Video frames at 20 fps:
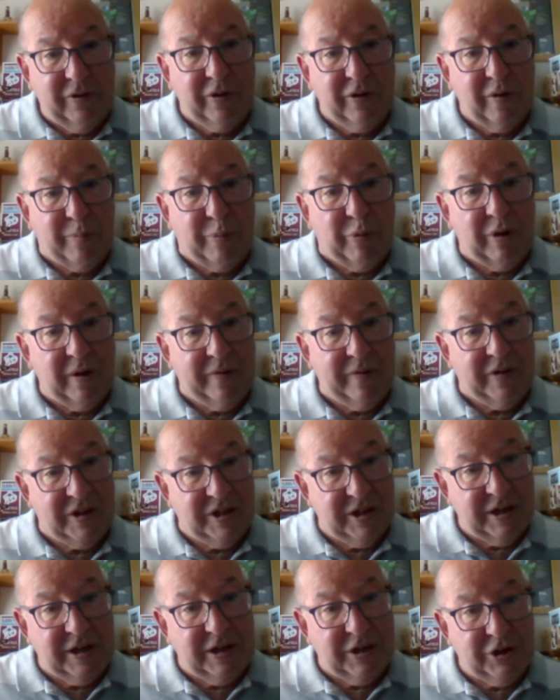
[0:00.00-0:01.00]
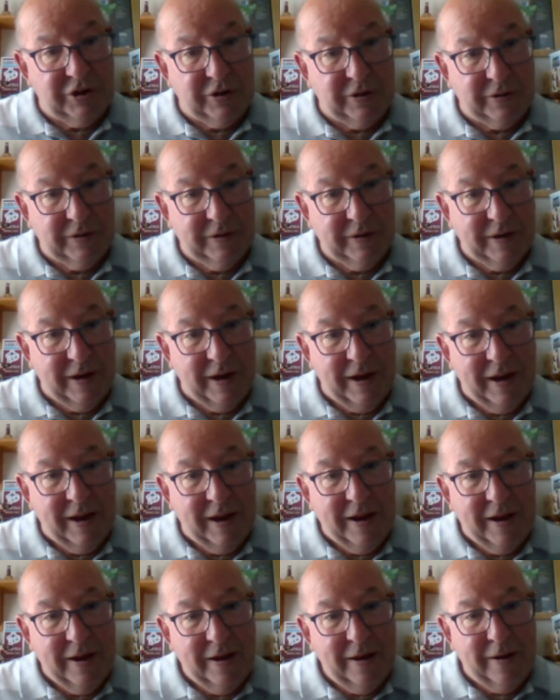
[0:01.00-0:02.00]
than the previous edition.
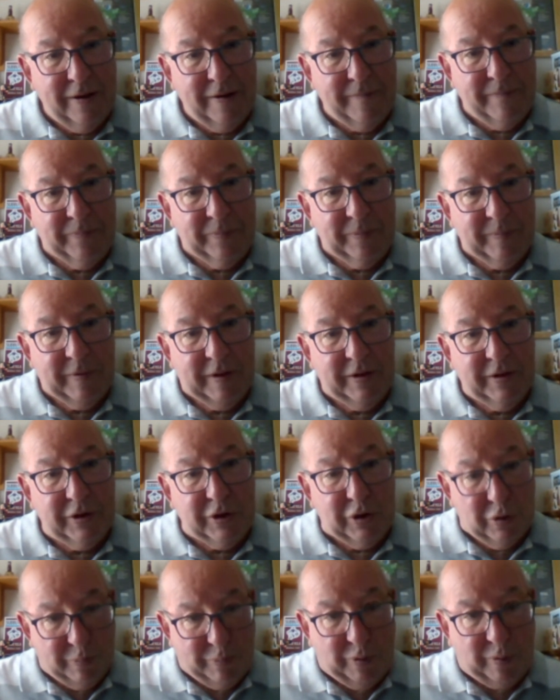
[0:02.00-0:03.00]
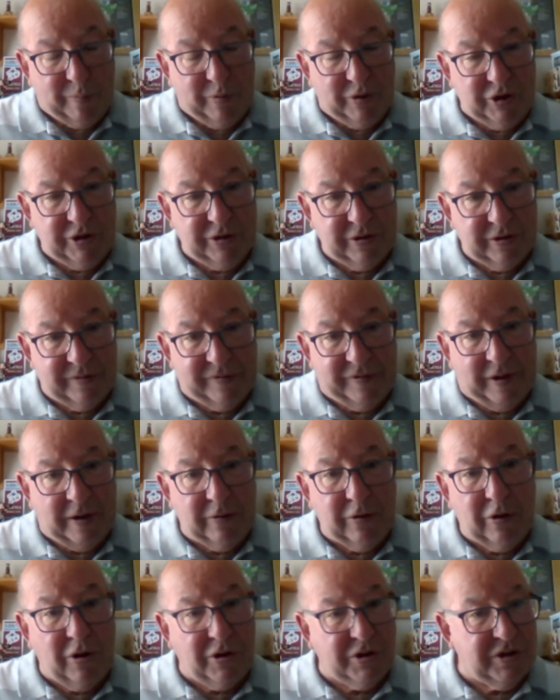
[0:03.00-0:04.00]
Um, the new publisher has
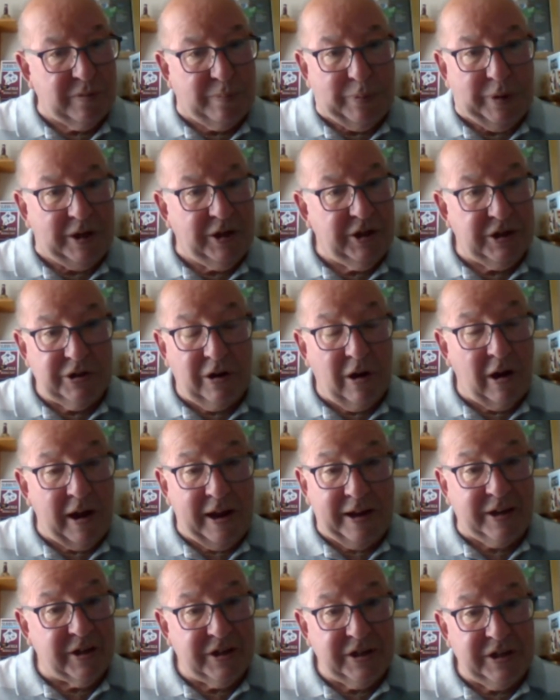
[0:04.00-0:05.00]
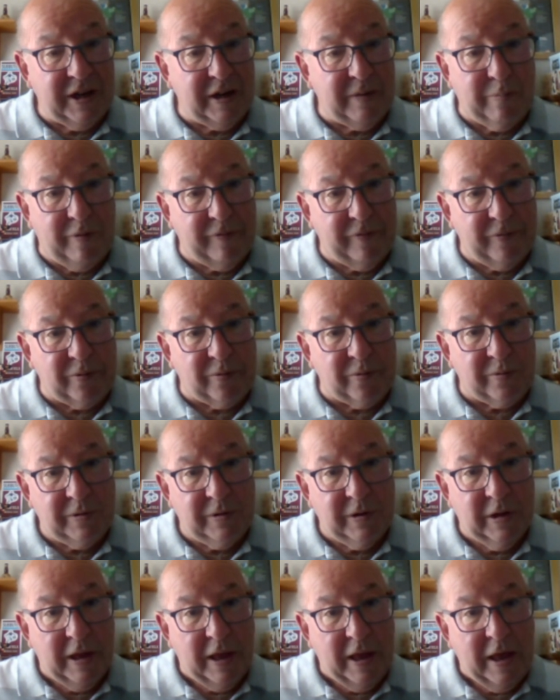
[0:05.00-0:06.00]
found lots of pictures I hadn't seen before,
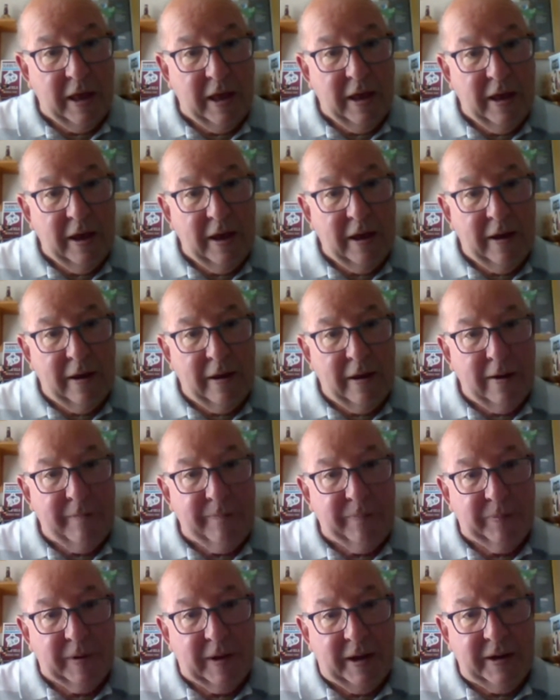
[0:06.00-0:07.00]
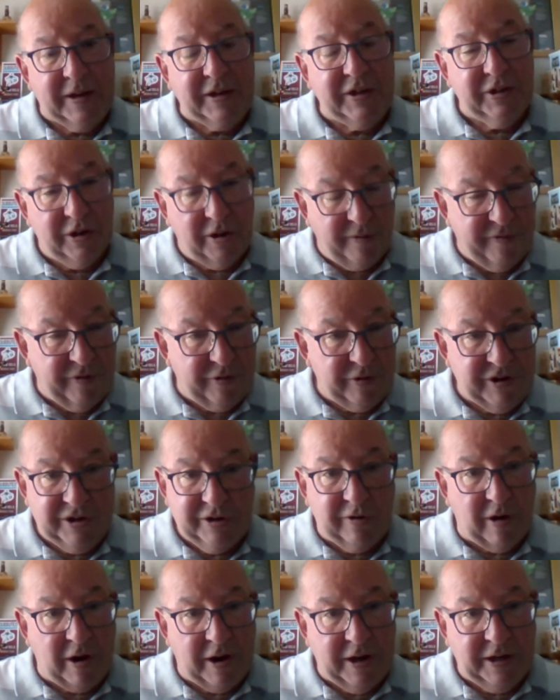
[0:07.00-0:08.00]
um, and his cover is
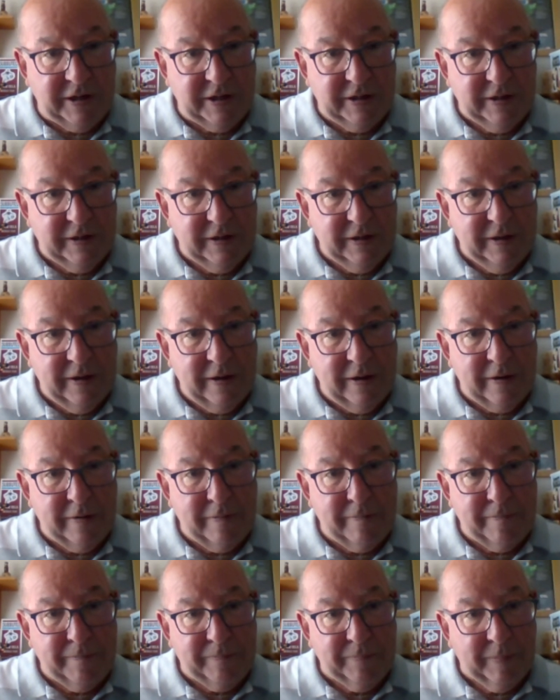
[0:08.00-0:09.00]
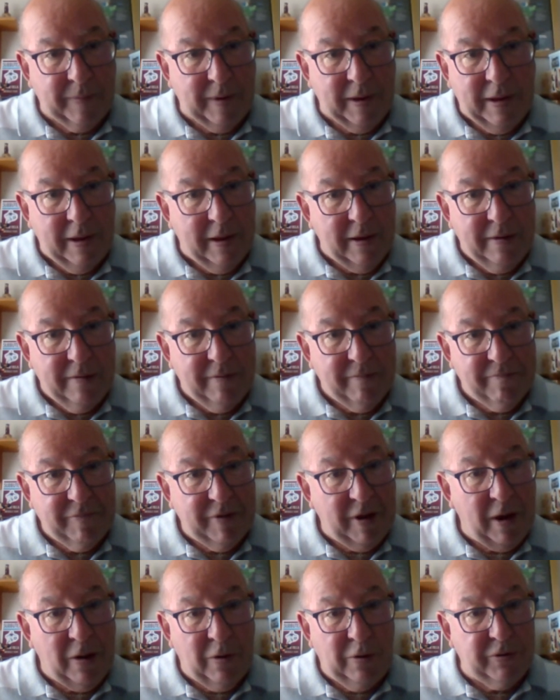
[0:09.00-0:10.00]
great. Um,
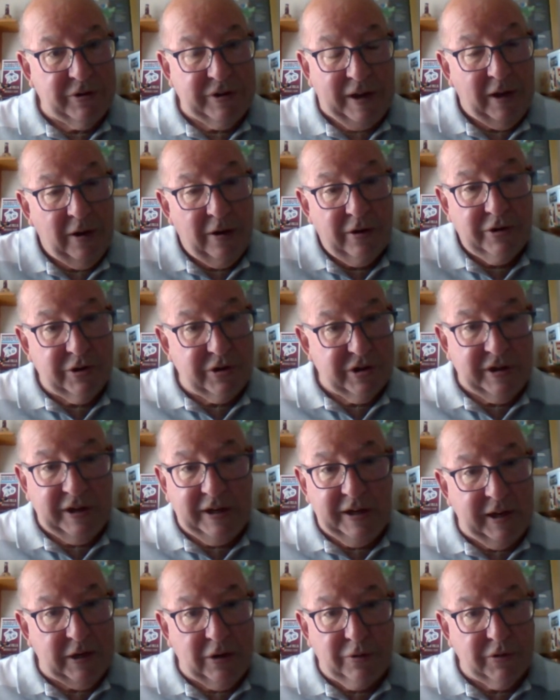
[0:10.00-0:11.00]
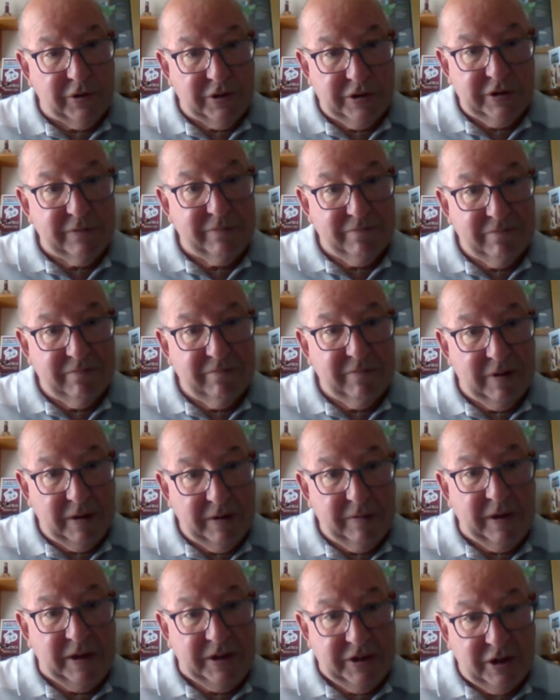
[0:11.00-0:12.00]
the whole thing, I just think it looks
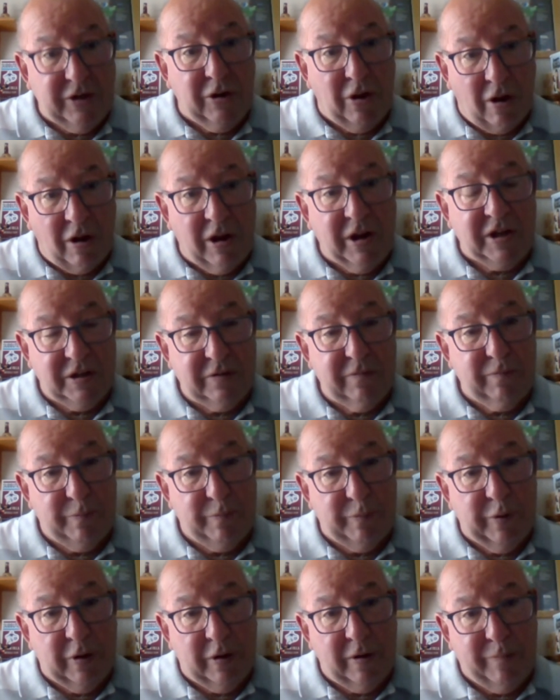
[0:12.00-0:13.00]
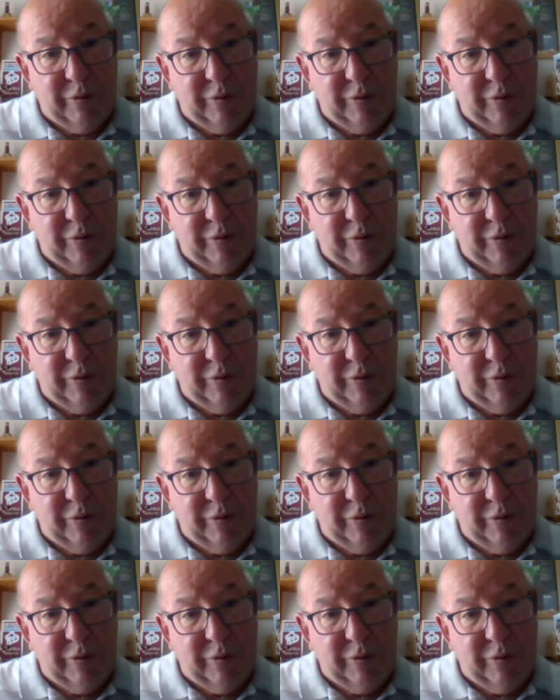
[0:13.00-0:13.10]
it's a nice uh,